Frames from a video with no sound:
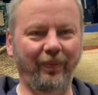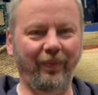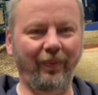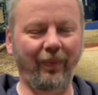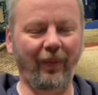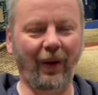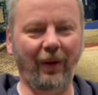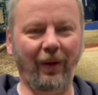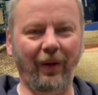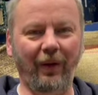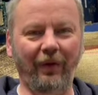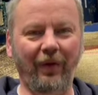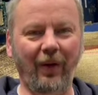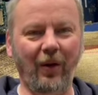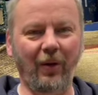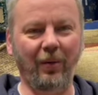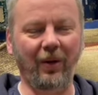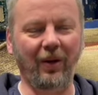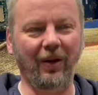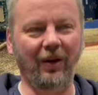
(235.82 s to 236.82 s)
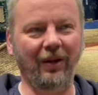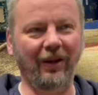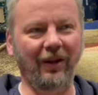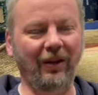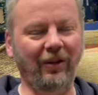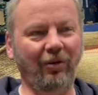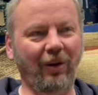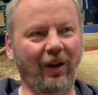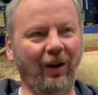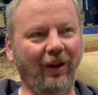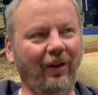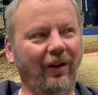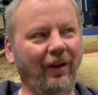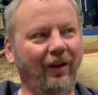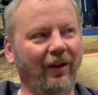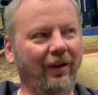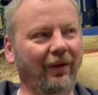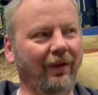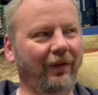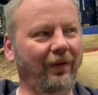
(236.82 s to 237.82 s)
on the phone aren't distracting
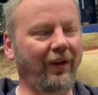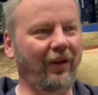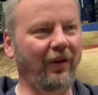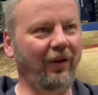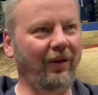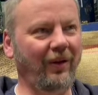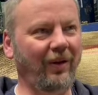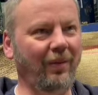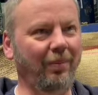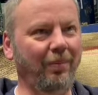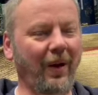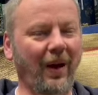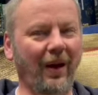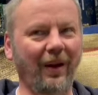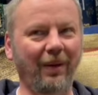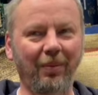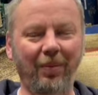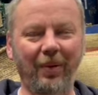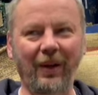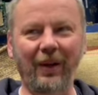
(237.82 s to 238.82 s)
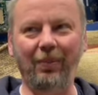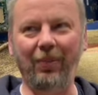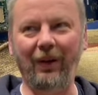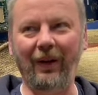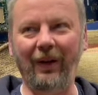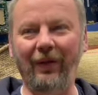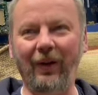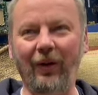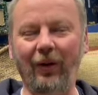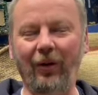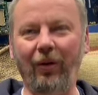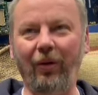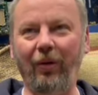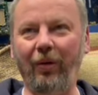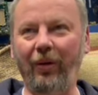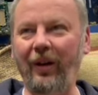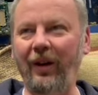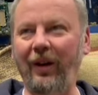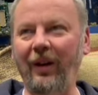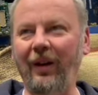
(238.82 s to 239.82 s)
enough to ban people even
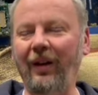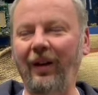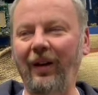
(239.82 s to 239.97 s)
talking